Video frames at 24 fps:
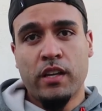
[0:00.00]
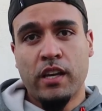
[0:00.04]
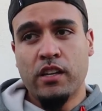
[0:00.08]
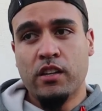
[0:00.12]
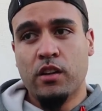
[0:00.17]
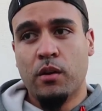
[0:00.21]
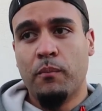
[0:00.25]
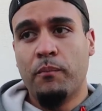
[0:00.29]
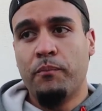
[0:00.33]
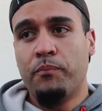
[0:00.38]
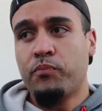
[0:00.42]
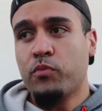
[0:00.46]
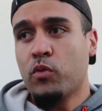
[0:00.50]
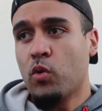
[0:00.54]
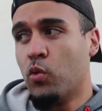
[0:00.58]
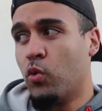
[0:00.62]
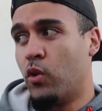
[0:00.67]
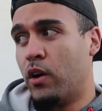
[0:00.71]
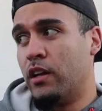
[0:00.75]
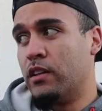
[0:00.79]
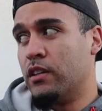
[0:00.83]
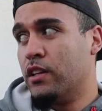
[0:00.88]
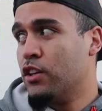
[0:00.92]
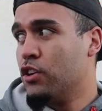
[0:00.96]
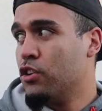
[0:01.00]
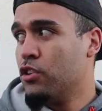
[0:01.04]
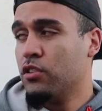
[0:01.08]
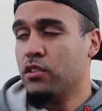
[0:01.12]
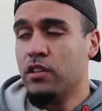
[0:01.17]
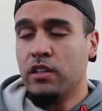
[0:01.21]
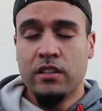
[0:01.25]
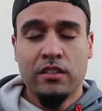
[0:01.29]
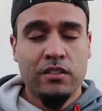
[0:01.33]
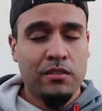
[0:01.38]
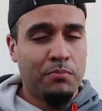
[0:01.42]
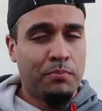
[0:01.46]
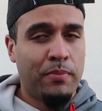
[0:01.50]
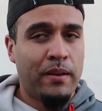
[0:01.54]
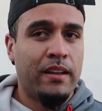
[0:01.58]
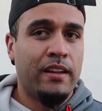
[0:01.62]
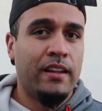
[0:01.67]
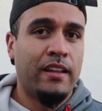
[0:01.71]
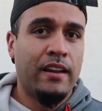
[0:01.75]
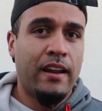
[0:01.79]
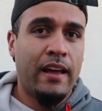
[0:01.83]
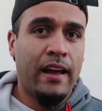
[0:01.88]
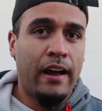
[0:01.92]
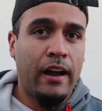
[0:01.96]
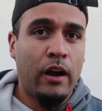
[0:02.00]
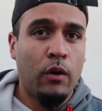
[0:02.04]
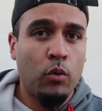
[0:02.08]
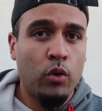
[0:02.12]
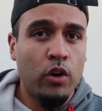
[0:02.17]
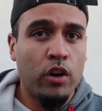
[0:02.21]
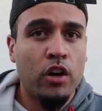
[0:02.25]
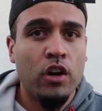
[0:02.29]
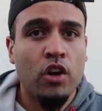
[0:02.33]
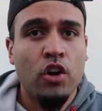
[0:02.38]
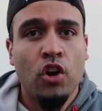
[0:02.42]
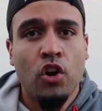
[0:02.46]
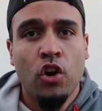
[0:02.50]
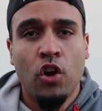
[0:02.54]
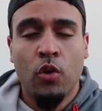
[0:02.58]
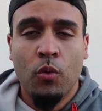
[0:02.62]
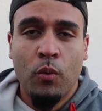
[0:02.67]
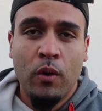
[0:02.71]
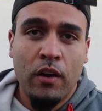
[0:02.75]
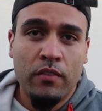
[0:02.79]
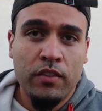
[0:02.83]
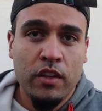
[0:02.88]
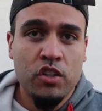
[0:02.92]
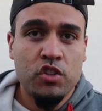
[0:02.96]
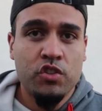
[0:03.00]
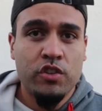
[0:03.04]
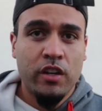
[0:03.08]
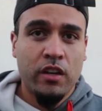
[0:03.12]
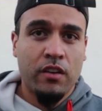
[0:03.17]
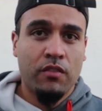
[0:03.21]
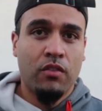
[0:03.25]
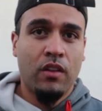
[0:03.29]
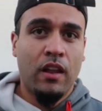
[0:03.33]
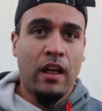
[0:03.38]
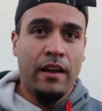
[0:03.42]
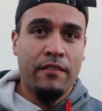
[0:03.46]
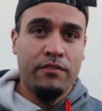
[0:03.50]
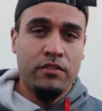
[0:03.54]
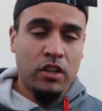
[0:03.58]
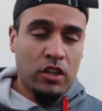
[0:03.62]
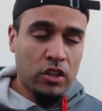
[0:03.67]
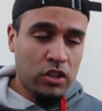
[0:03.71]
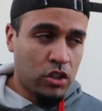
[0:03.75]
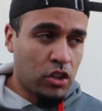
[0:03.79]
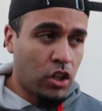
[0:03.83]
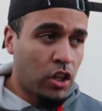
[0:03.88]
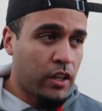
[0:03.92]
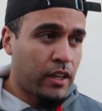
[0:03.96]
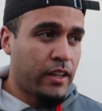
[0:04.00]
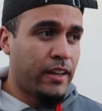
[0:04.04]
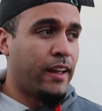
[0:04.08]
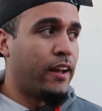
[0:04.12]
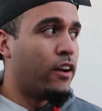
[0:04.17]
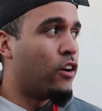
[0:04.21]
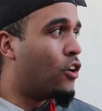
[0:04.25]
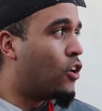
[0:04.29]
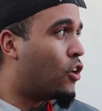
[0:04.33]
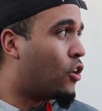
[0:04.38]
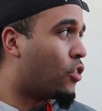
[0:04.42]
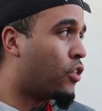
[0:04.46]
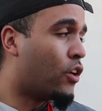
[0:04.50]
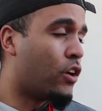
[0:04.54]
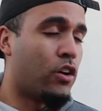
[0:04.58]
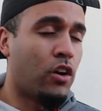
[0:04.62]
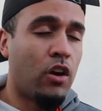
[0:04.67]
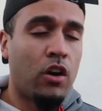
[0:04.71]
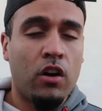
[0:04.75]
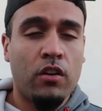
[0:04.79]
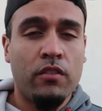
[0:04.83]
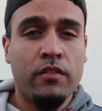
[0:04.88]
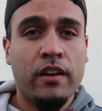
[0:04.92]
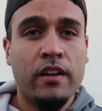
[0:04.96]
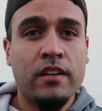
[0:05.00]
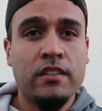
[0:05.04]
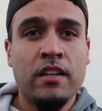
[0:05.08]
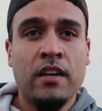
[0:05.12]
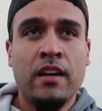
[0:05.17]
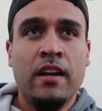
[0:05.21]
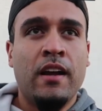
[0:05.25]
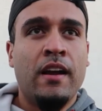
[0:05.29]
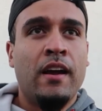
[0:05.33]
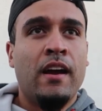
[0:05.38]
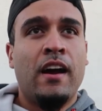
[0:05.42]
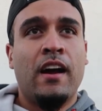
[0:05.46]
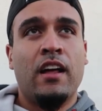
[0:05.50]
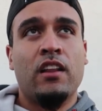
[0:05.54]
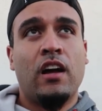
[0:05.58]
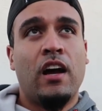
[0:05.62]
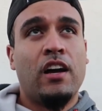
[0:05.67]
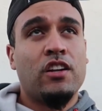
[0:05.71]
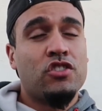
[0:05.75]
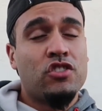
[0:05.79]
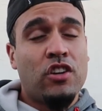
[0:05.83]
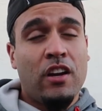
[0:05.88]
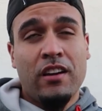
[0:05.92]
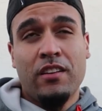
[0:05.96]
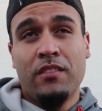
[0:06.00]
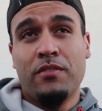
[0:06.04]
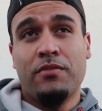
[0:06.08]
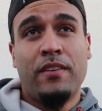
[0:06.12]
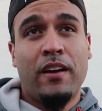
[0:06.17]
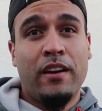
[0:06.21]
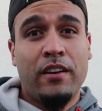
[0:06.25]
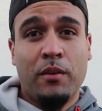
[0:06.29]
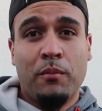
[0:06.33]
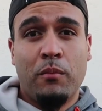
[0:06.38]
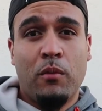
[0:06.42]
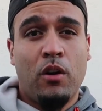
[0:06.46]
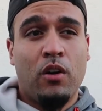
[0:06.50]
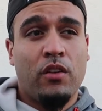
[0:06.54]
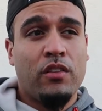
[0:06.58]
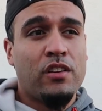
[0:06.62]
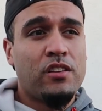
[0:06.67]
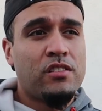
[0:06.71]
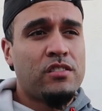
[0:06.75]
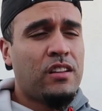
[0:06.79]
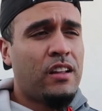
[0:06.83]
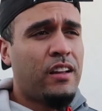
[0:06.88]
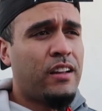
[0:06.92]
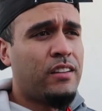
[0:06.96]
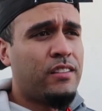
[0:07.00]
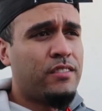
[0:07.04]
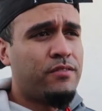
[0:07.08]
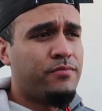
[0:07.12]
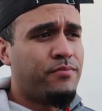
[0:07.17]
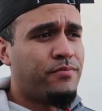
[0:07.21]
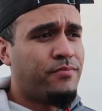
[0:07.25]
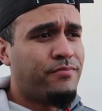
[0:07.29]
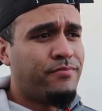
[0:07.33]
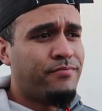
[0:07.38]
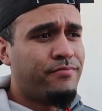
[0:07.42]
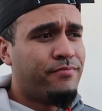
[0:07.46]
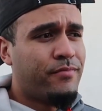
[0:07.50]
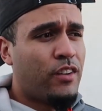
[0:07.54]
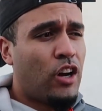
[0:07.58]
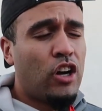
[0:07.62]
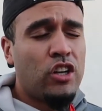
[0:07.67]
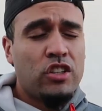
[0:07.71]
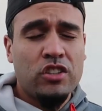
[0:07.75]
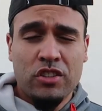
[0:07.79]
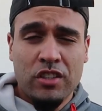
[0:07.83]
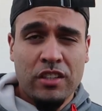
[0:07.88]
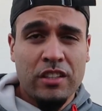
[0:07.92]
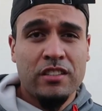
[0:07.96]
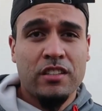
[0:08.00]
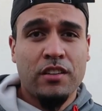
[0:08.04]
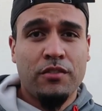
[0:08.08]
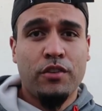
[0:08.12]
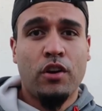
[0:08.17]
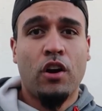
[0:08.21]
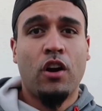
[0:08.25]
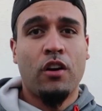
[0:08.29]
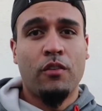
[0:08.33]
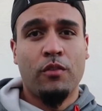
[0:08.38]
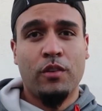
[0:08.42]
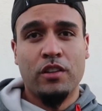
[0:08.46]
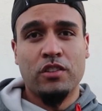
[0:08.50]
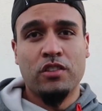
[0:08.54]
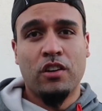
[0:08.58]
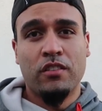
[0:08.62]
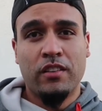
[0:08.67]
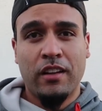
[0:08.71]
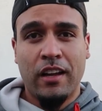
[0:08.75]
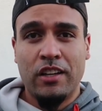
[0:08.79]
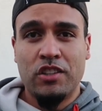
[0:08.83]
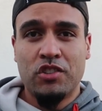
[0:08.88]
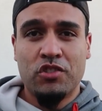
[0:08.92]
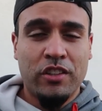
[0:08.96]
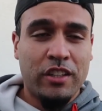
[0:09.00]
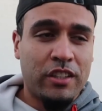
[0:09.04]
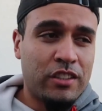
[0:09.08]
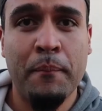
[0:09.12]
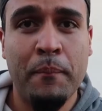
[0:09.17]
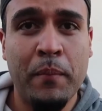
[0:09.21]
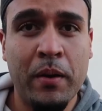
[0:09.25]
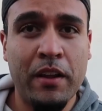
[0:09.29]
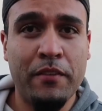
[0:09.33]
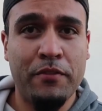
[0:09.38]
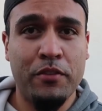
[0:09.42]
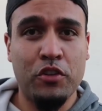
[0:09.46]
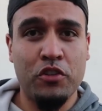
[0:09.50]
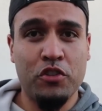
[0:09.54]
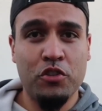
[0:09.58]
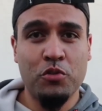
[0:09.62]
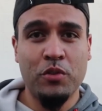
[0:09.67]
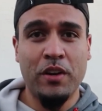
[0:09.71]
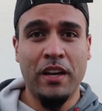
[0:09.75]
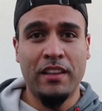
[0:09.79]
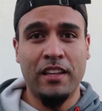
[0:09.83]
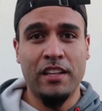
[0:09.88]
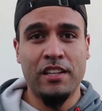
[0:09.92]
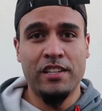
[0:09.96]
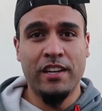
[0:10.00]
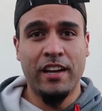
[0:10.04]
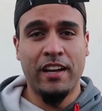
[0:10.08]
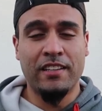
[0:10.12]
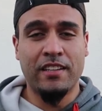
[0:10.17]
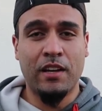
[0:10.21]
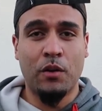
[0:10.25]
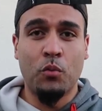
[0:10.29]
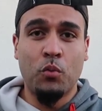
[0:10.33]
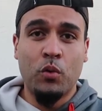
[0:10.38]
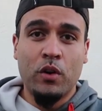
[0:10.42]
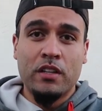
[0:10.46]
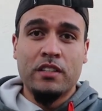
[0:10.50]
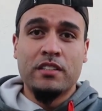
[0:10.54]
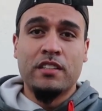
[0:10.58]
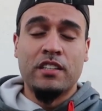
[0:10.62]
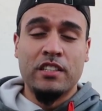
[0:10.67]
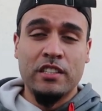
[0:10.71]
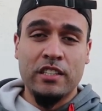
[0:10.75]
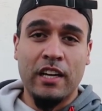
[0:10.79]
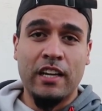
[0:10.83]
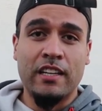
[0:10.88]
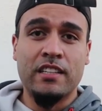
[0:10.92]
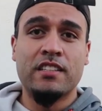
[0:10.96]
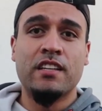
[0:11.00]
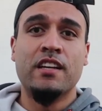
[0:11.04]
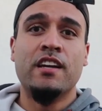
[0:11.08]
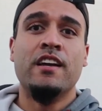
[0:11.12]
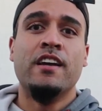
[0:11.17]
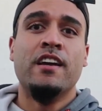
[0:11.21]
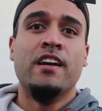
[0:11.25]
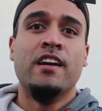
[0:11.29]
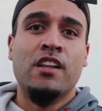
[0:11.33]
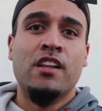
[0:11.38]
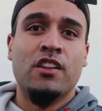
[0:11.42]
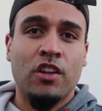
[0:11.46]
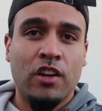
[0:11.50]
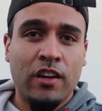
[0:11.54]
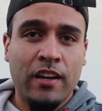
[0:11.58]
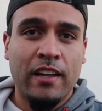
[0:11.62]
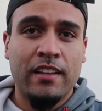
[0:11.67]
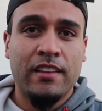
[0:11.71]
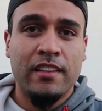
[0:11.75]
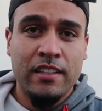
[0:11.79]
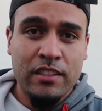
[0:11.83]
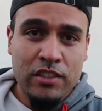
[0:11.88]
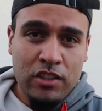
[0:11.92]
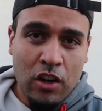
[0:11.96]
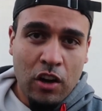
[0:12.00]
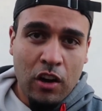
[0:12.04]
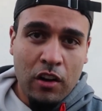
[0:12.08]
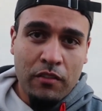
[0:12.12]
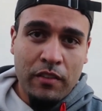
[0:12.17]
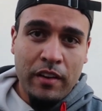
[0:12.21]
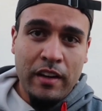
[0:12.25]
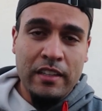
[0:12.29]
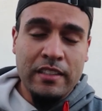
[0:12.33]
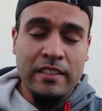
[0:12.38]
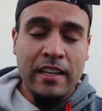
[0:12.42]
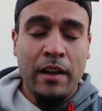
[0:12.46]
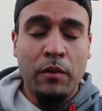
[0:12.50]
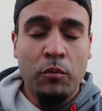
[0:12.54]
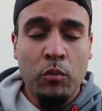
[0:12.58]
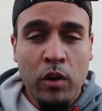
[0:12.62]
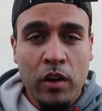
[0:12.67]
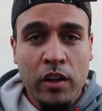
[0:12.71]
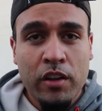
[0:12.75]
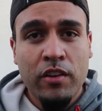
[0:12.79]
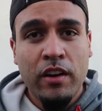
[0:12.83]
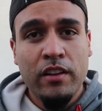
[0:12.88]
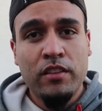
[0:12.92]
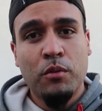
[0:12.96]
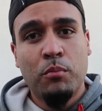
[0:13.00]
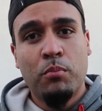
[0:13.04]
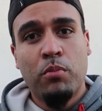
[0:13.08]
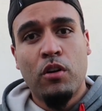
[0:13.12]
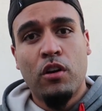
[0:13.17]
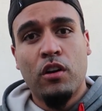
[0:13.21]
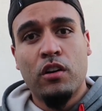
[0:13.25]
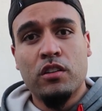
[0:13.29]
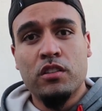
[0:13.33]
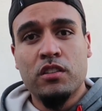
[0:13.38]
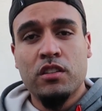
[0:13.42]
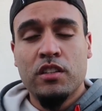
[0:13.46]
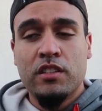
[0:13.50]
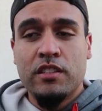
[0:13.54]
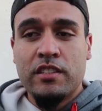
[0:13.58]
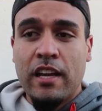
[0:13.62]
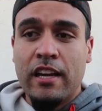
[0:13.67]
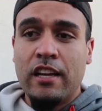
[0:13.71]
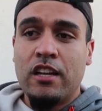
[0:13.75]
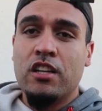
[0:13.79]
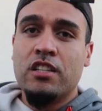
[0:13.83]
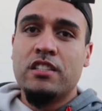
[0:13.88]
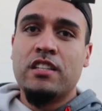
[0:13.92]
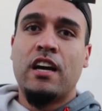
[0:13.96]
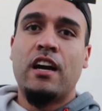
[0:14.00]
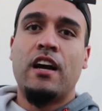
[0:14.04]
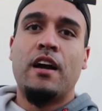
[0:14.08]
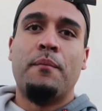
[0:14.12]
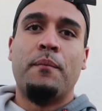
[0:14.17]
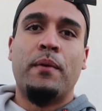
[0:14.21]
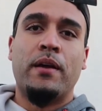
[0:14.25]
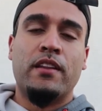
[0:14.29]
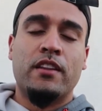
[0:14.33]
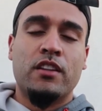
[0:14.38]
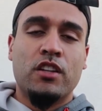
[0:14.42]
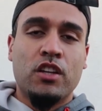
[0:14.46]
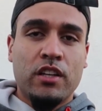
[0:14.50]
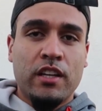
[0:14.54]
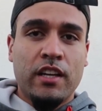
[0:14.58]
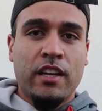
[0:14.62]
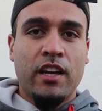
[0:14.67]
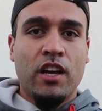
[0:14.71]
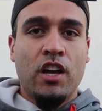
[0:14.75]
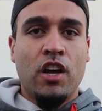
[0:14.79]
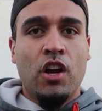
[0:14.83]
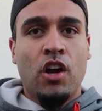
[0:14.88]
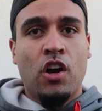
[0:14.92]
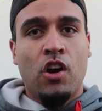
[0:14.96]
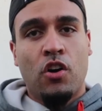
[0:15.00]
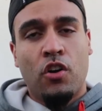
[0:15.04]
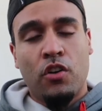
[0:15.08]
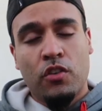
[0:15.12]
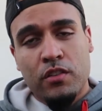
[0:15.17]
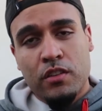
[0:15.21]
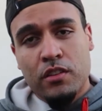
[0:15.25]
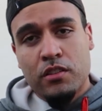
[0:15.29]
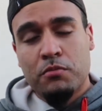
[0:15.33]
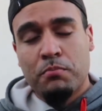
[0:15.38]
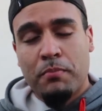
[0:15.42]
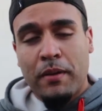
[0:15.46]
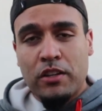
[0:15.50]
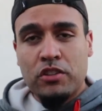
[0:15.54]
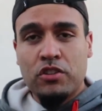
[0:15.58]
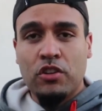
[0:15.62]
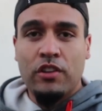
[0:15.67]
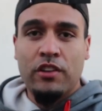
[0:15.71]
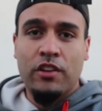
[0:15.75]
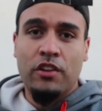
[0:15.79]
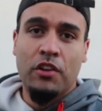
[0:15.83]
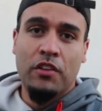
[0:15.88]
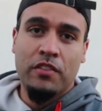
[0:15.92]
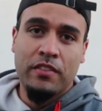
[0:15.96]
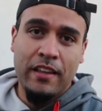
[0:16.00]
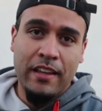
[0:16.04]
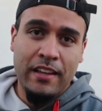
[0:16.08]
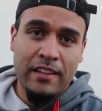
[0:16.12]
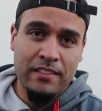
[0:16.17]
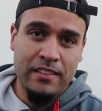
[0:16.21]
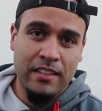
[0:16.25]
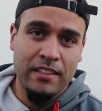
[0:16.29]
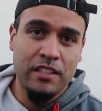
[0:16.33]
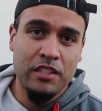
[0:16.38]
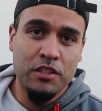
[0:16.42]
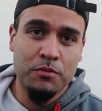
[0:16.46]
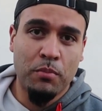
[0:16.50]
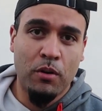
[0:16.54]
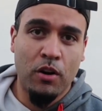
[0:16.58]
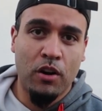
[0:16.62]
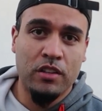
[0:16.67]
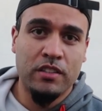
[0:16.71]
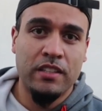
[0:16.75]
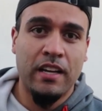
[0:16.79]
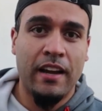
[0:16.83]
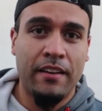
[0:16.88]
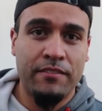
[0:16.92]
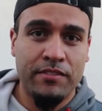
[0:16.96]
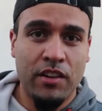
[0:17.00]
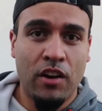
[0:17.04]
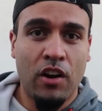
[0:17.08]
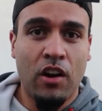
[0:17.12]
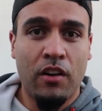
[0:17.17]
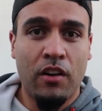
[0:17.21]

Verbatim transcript: Kingdom, where I literally spent an hour around the Tree of Life just looking at all the carvings. I, I try to find them all. There's like hundreds of carvings on that tree, but if you do get the chance, I would suggest look at these carvings. And while you're at the parks, take your time and look at all the special little things that these parks have to